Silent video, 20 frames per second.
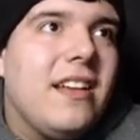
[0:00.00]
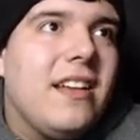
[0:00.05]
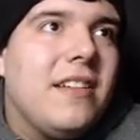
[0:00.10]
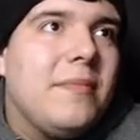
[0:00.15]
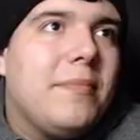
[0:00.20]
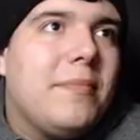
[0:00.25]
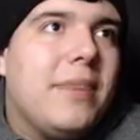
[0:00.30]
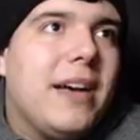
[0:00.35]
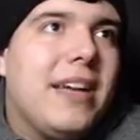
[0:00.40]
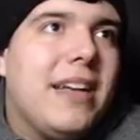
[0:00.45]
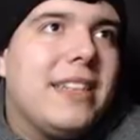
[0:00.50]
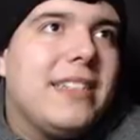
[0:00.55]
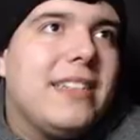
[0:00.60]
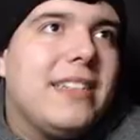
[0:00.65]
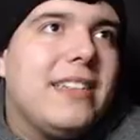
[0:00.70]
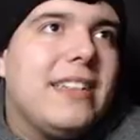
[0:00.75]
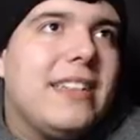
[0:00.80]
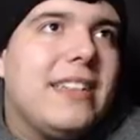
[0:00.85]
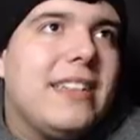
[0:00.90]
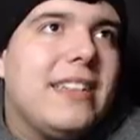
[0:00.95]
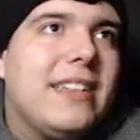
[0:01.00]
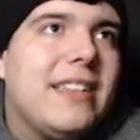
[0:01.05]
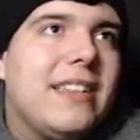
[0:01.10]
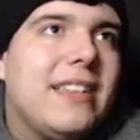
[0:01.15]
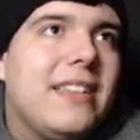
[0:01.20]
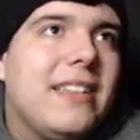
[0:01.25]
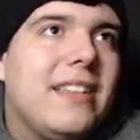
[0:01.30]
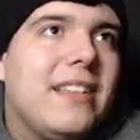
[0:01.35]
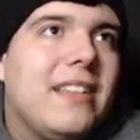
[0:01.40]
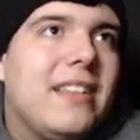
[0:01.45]
But
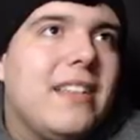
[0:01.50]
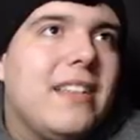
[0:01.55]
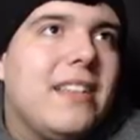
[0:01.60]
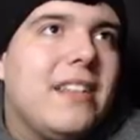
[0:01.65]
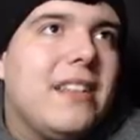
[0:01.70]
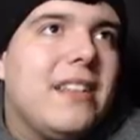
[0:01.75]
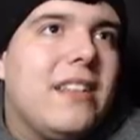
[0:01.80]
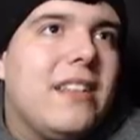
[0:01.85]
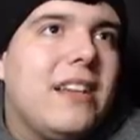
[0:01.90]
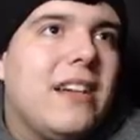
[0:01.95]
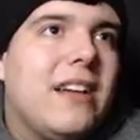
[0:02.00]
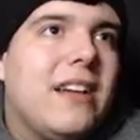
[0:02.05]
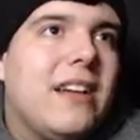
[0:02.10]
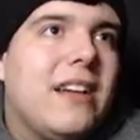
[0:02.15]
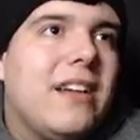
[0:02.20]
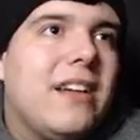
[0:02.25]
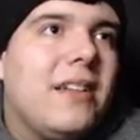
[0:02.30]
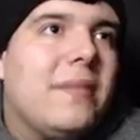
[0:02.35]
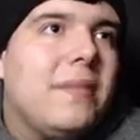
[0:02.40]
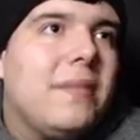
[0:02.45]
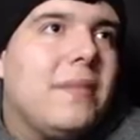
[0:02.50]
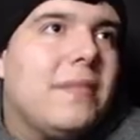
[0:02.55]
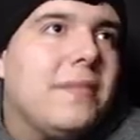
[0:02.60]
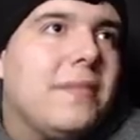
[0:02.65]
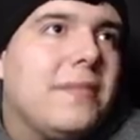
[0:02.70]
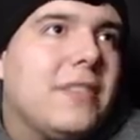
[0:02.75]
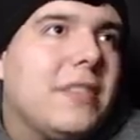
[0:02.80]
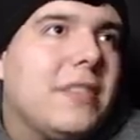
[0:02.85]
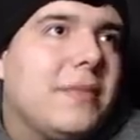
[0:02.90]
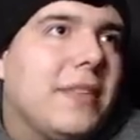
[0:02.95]
um,
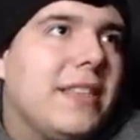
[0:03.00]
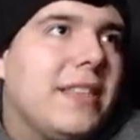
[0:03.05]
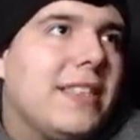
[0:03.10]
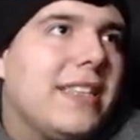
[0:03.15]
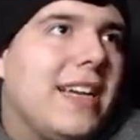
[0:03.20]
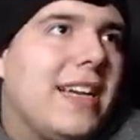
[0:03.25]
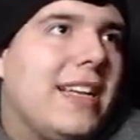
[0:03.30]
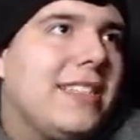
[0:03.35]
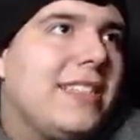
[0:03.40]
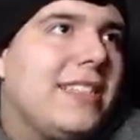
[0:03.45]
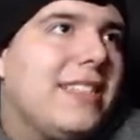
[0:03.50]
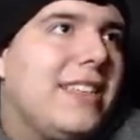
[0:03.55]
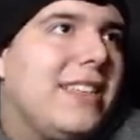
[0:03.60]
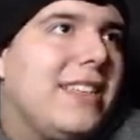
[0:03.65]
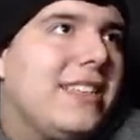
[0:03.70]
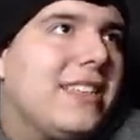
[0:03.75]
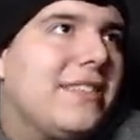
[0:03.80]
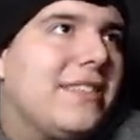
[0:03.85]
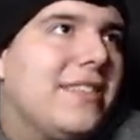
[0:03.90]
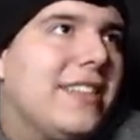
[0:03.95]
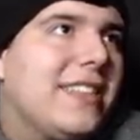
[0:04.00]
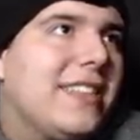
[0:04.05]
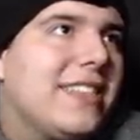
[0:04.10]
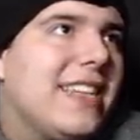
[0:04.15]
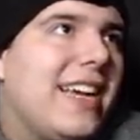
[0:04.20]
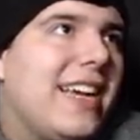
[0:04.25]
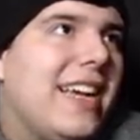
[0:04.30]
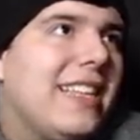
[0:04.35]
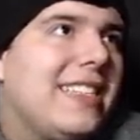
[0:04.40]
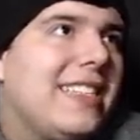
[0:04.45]
Smith got it. Smith
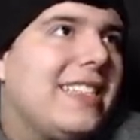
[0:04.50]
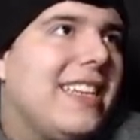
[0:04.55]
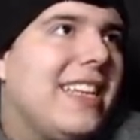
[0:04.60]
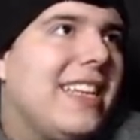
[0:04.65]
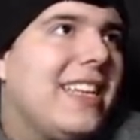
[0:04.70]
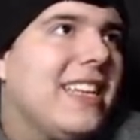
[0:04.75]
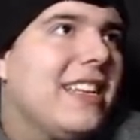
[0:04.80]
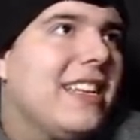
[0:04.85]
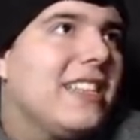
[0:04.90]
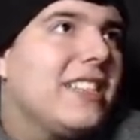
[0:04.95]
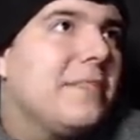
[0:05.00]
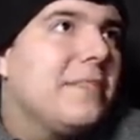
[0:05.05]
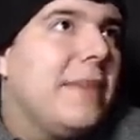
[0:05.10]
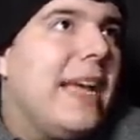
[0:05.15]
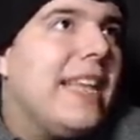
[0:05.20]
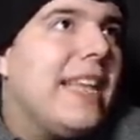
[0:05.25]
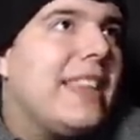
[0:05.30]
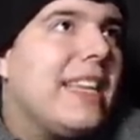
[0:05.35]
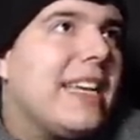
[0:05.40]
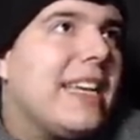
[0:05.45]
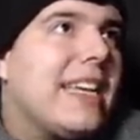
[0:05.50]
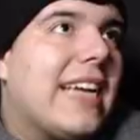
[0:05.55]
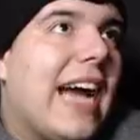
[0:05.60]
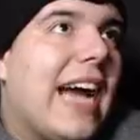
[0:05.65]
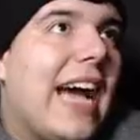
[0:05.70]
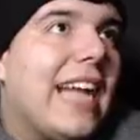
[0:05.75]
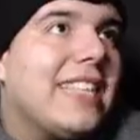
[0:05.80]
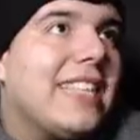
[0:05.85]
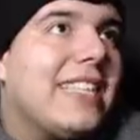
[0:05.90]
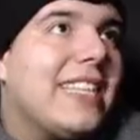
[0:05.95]
got it. Smith
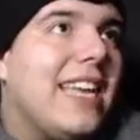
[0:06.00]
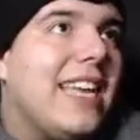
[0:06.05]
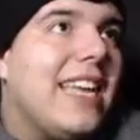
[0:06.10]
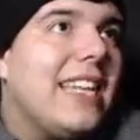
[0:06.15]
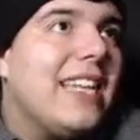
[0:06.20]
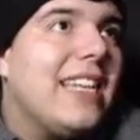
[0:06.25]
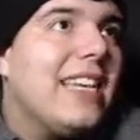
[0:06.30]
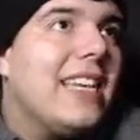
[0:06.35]
got it.